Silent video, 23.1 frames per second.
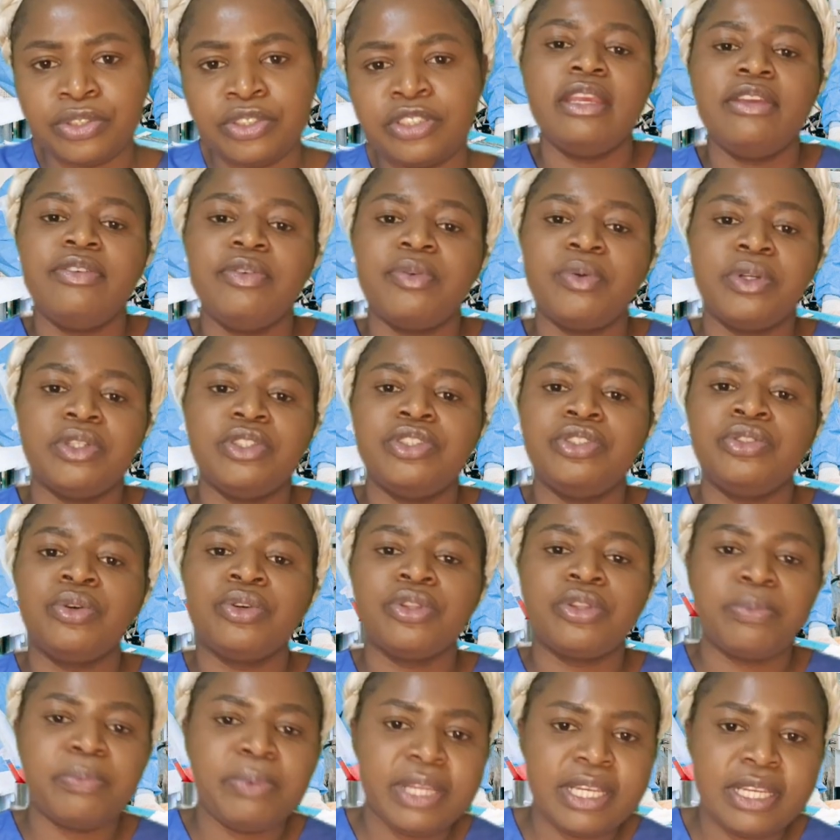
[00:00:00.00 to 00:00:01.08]
So if you want to do
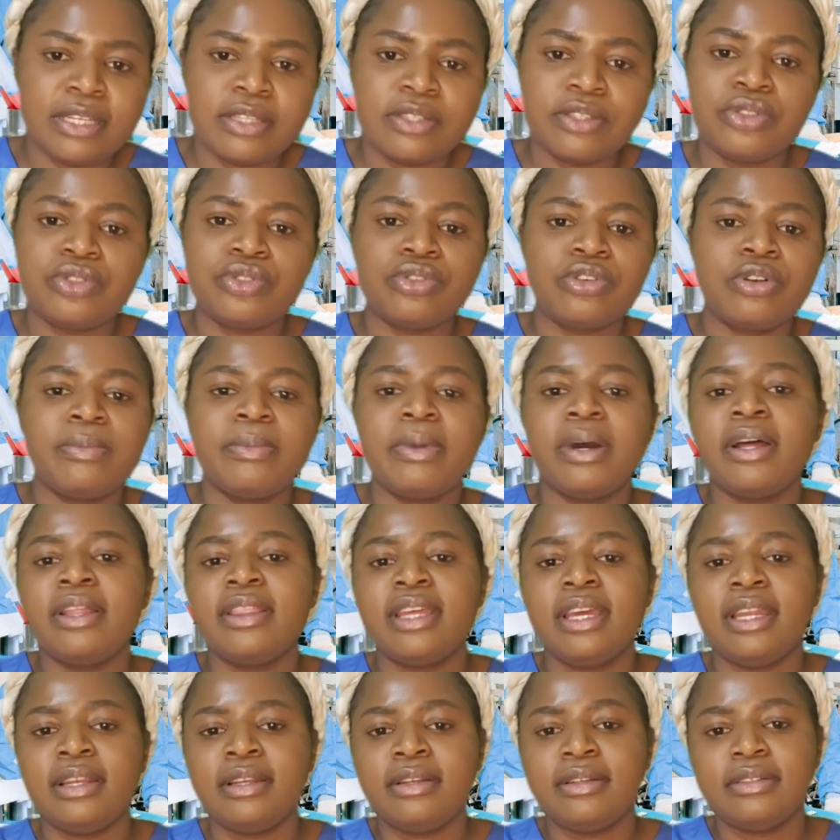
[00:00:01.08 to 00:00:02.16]
orthopedics, trauma,
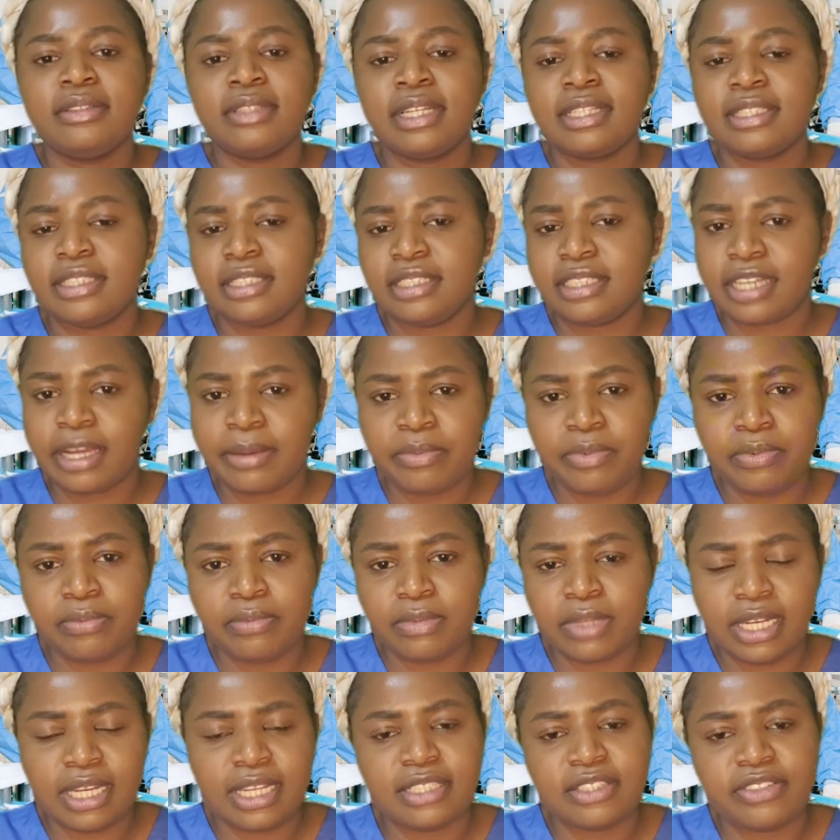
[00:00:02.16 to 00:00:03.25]
then that's the time, the
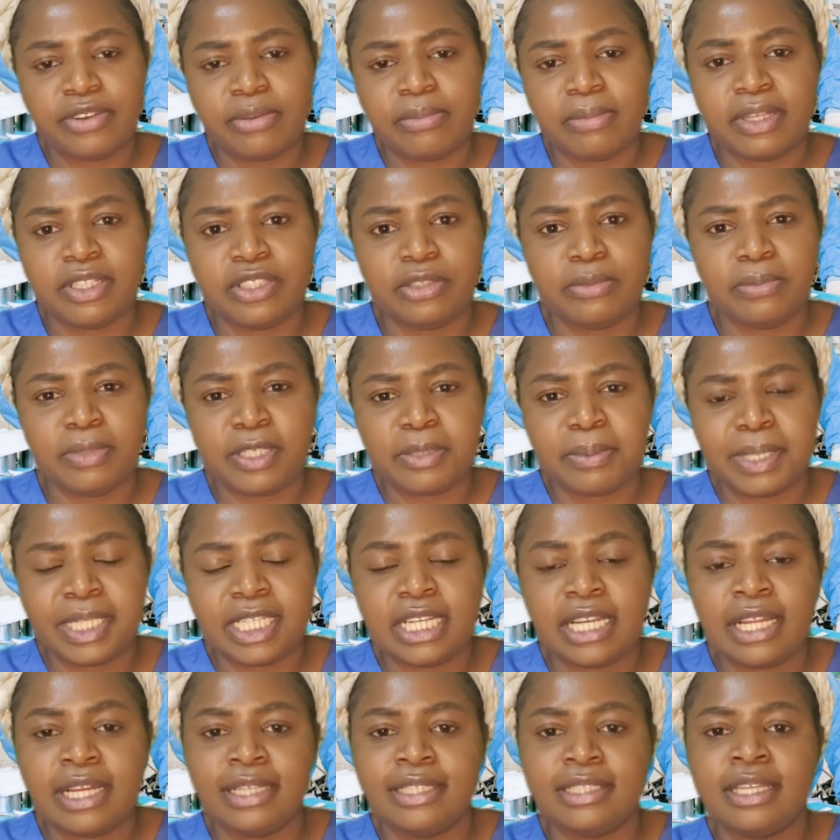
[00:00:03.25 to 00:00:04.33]
last 3 months you'll be
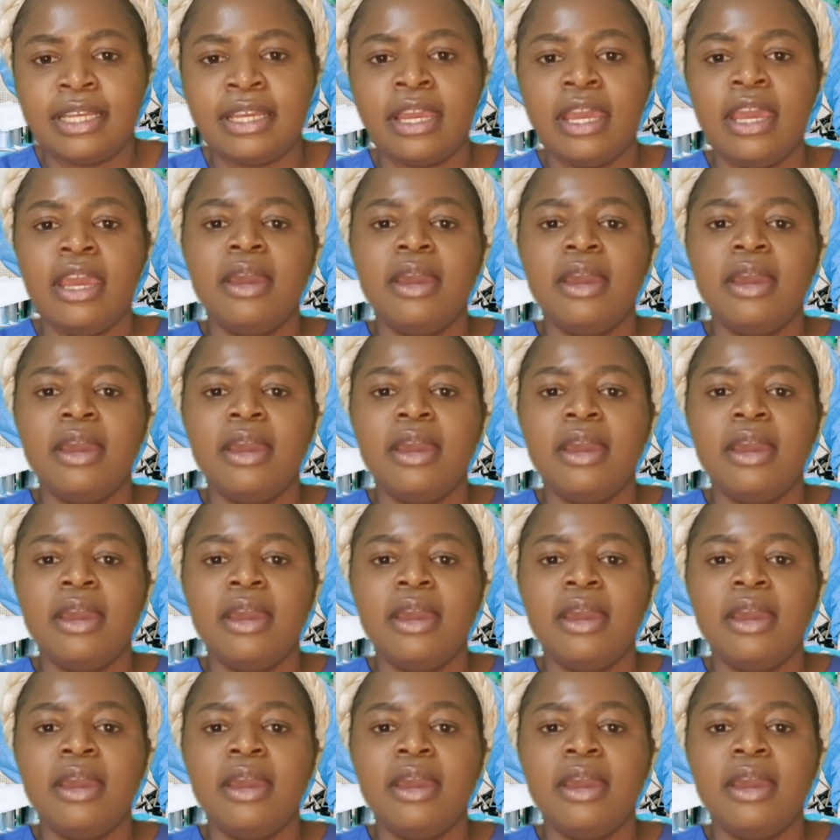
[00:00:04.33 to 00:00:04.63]
specializing.